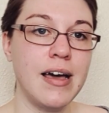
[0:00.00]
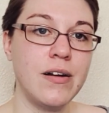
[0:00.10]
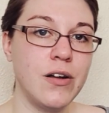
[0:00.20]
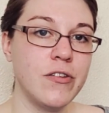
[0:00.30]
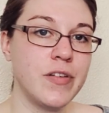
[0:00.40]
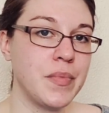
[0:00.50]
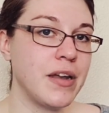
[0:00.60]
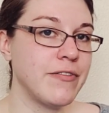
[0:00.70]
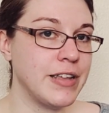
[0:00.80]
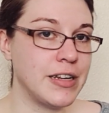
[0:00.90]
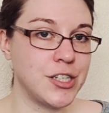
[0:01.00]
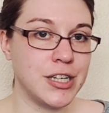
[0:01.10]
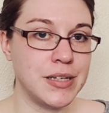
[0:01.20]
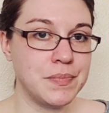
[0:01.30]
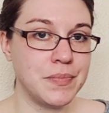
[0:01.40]
I don't know if I'm going to finish
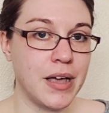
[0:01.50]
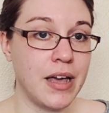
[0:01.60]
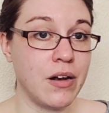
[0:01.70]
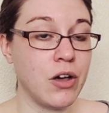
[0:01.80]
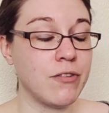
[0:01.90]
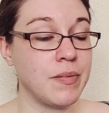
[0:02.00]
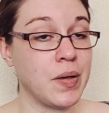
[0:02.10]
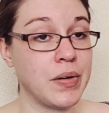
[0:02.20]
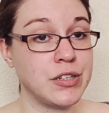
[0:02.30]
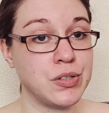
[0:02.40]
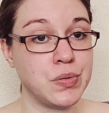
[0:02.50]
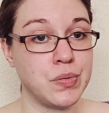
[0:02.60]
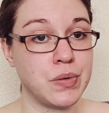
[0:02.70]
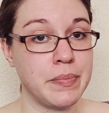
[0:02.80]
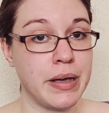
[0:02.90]
it. I don't know if I'm going to
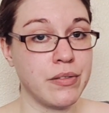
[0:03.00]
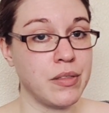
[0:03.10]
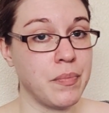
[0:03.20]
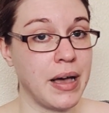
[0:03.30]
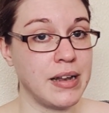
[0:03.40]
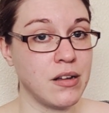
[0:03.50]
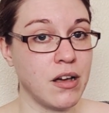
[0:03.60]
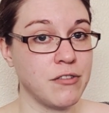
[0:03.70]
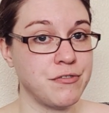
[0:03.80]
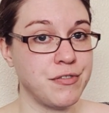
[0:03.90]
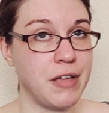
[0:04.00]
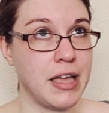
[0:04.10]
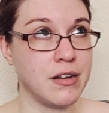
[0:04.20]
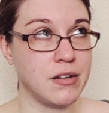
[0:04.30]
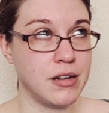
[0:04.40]
rip out the bind off
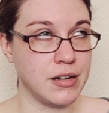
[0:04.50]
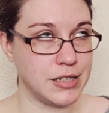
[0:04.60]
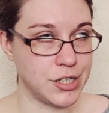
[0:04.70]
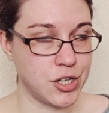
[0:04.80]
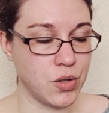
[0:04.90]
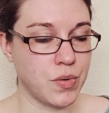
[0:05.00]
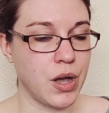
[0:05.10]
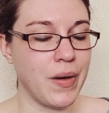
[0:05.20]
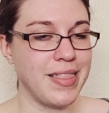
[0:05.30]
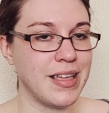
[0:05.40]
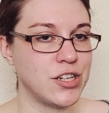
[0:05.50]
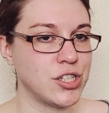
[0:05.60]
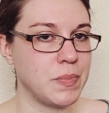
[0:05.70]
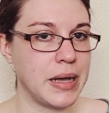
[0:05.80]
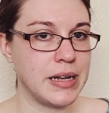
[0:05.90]
and an additional row and then
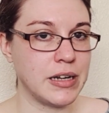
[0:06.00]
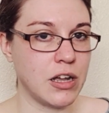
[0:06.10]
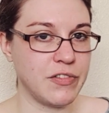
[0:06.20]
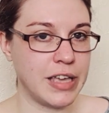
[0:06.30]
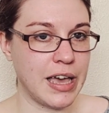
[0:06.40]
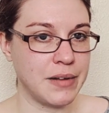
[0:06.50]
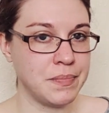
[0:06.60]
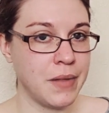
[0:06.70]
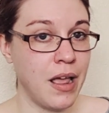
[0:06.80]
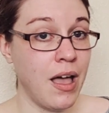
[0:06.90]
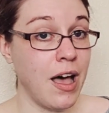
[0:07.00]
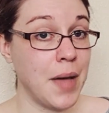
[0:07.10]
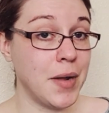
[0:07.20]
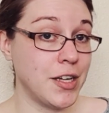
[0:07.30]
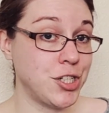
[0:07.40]
just bind it off again.
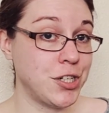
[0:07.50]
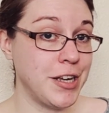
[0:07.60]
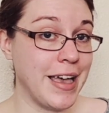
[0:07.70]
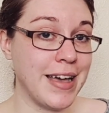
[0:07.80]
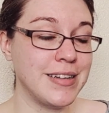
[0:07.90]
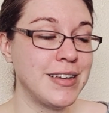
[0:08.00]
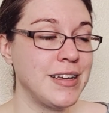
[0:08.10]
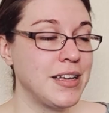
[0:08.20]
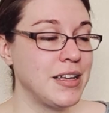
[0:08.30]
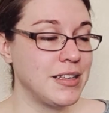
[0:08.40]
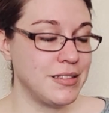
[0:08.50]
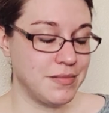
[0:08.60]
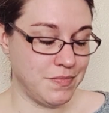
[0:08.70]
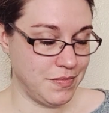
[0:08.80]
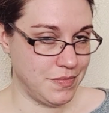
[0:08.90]
I'm not sure yet.
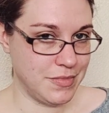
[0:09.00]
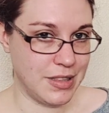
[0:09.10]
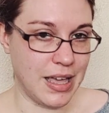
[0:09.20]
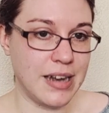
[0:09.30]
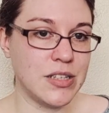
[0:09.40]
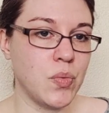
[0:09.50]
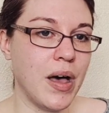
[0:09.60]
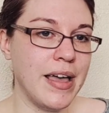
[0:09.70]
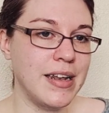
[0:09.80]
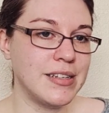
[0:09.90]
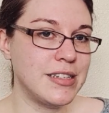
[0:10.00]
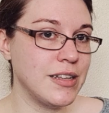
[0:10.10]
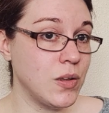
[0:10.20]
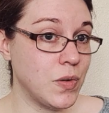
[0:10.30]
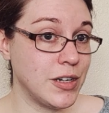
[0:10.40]
That is why it is
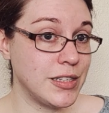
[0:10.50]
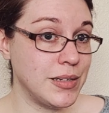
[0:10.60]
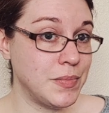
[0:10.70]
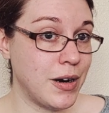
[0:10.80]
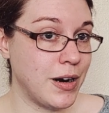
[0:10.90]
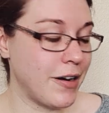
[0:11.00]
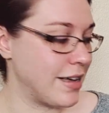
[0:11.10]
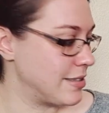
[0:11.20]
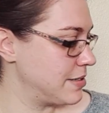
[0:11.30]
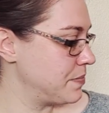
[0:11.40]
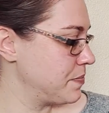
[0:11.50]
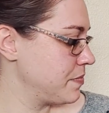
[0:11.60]
still a works in progress.